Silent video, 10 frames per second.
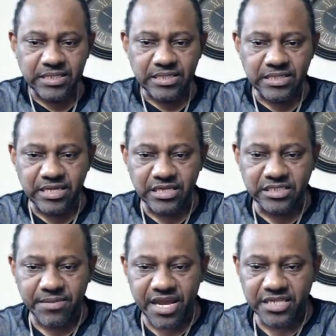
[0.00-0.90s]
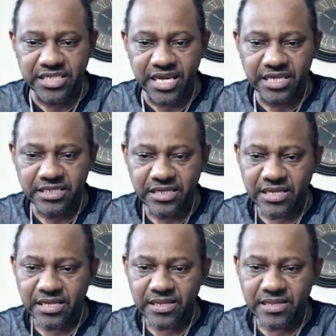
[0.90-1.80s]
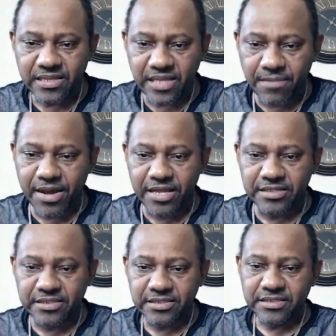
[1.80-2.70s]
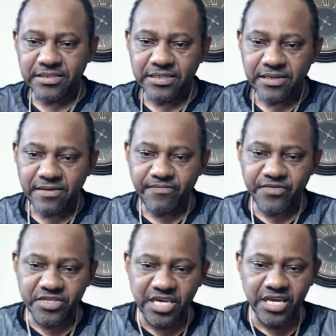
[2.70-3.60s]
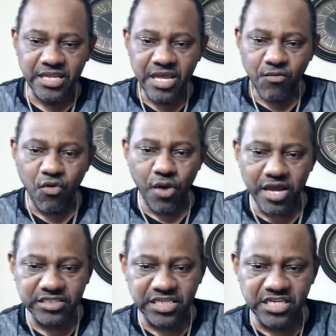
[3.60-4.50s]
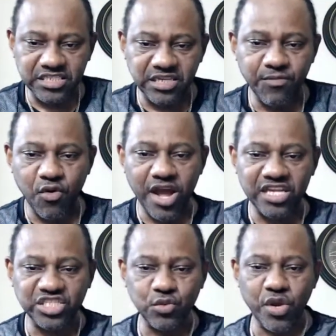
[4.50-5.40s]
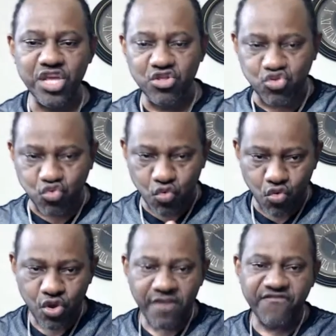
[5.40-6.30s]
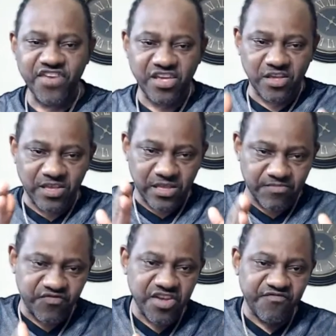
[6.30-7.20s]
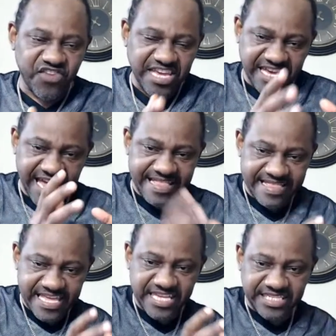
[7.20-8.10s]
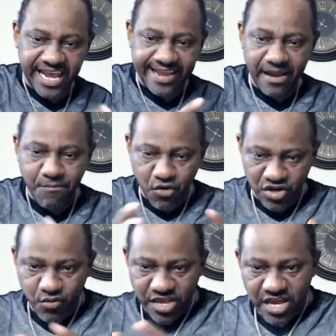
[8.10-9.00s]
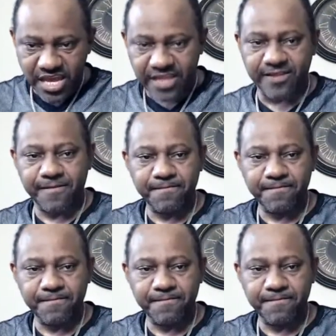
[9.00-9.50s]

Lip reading: You see me, I say? Yeah, man. You see, we want to see these things, we want to see what you do for get these kind of money where you get.